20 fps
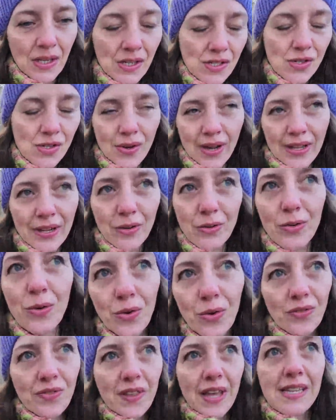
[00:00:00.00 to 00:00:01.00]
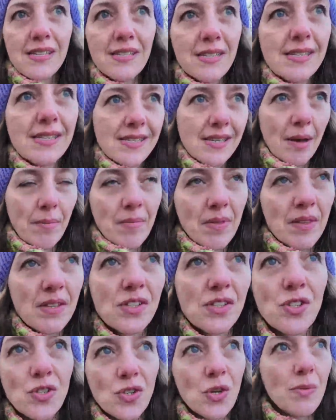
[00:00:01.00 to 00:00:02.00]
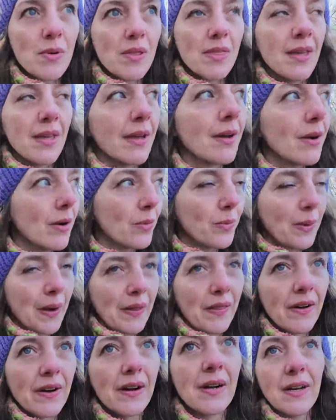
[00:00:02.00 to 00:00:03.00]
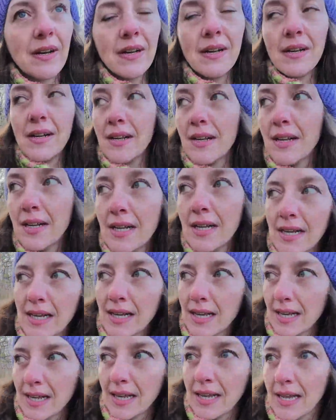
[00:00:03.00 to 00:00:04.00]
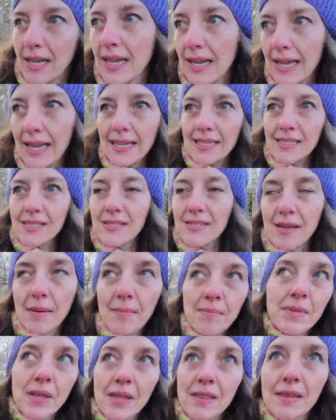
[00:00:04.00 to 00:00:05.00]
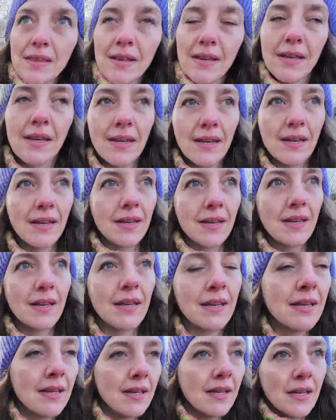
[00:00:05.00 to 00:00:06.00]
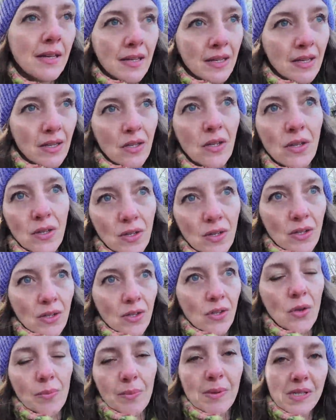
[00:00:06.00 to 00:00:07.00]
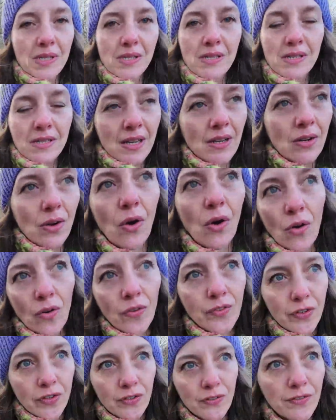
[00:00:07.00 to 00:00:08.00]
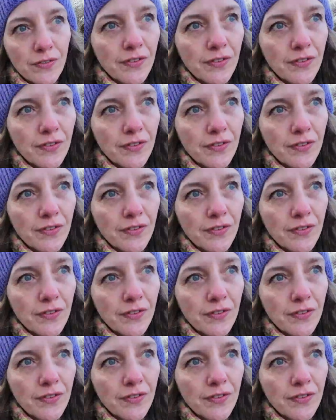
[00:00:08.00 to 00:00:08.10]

So I don't know if that's got something to do with it, or whether it's something that humans can often